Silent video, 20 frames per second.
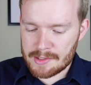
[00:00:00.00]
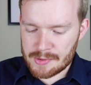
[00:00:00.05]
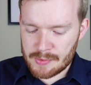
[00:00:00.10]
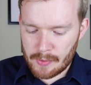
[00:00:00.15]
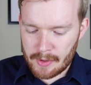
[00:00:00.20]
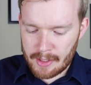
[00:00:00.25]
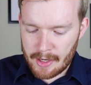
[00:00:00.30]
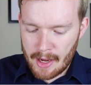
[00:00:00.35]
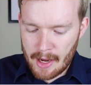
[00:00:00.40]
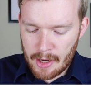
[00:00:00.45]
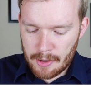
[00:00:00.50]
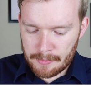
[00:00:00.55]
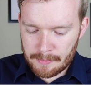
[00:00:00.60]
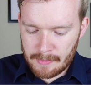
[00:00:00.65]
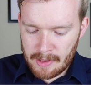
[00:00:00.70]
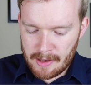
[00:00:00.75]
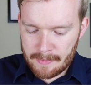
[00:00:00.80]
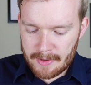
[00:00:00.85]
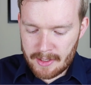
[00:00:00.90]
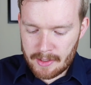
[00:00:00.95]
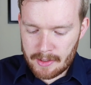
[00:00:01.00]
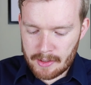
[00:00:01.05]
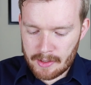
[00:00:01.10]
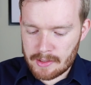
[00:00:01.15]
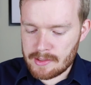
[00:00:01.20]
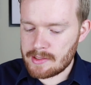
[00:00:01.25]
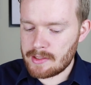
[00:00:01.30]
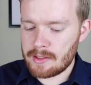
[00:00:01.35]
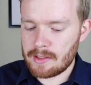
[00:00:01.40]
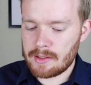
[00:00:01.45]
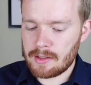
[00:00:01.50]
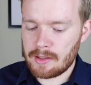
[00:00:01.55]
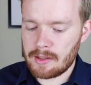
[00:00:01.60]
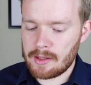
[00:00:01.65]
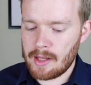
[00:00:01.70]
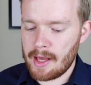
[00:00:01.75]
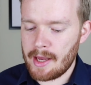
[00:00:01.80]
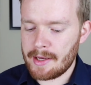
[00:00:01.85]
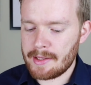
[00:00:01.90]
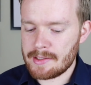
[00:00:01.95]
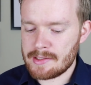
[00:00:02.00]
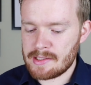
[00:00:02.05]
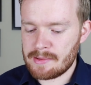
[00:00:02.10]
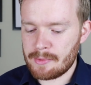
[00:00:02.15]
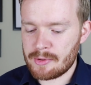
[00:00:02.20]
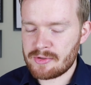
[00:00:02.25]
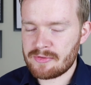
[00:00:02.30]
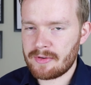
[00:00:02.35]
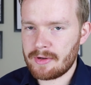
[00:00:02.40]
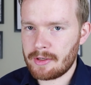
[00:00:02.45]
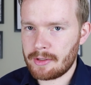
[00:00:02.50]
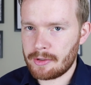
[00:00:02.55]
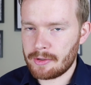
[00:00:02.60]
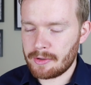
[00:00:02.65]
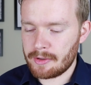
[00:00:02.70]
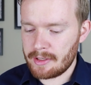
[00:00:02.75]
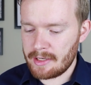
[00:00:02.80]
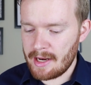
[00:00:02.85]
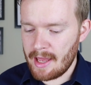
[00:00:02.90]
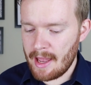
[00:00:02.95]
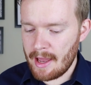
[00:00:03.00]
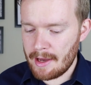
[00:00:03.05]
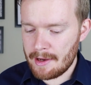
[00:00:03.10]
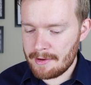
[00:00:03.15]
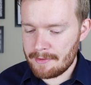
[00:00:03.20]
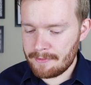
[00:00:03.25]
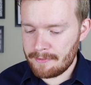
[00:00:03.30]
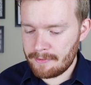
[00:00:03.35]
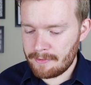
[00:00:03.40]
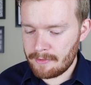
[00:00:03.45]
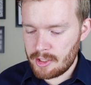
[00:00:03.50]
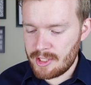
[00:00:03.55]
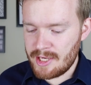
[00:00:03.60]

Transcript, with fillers: sweat out. Maybe is it Lying is the most fun a girl can have?